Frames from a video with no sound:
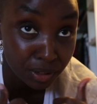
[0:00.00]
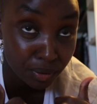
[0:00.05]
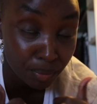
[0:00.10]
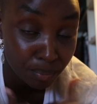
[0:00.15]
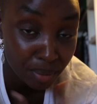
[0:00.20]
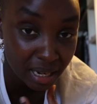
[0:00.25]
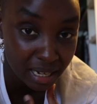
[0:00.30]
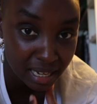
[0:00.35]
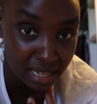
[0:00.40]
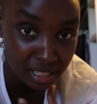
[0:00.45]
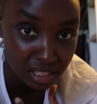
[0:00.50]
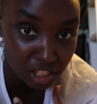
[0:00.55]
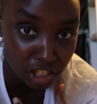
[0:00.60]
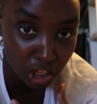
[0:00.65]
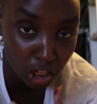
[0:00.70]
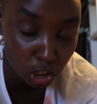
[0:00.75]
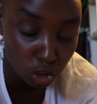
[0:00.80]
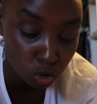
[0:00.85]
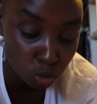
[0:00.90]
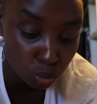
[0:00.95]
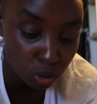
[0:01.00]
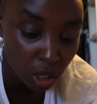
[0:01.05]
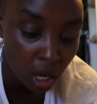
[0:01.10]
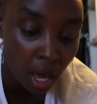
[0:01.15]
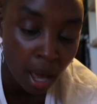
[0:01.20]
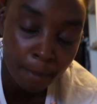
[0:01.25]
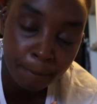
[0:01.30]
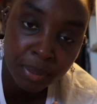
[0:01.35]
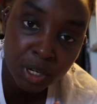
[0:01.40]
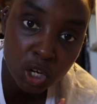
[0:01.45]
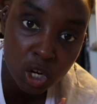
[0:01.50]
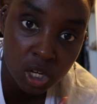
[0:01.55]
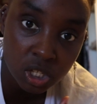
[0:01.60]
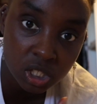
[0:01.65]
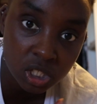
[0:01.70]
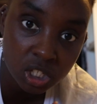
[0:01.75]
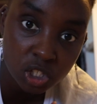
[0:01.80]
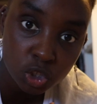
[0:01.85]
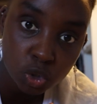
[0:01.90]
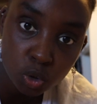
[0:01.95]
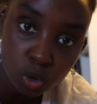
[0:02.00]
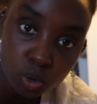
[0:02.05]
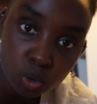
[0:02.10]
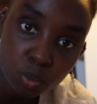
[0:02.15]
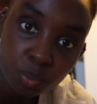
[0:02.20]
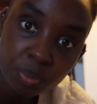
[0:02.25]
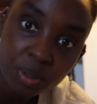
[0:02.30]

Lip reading: Mackenzie the truth? Because there's going to